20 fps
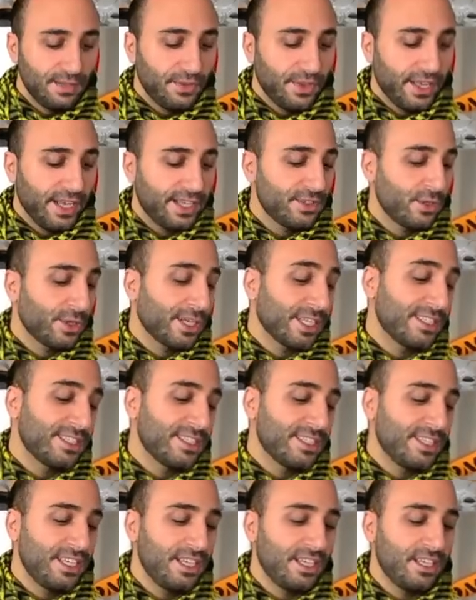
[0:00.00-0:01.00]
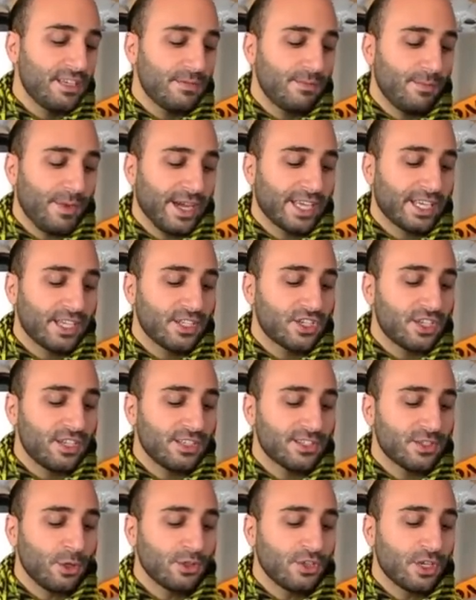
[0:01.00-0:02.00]
As you can see, my kitchen
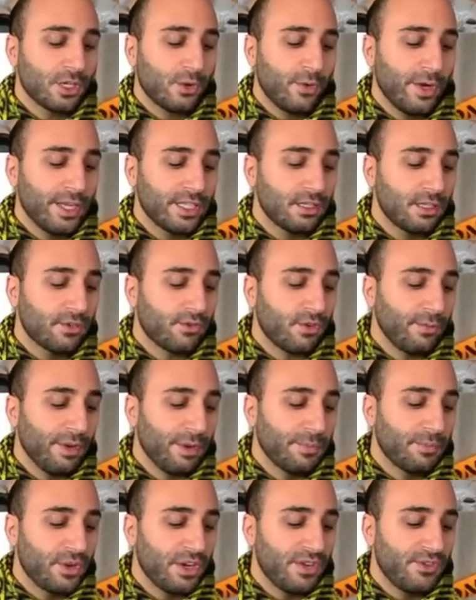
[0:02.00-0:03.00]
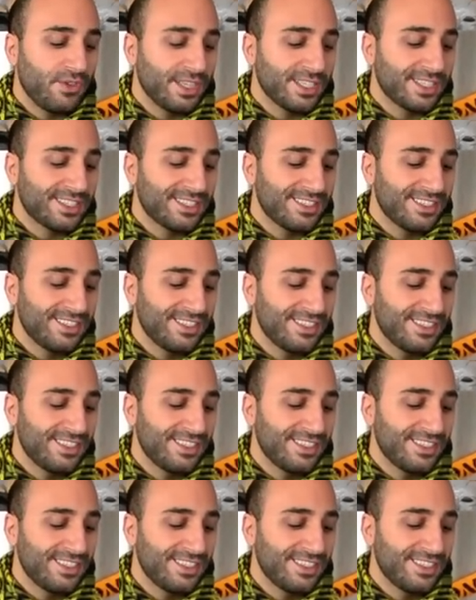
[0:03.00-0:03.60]
is all decorated from my previous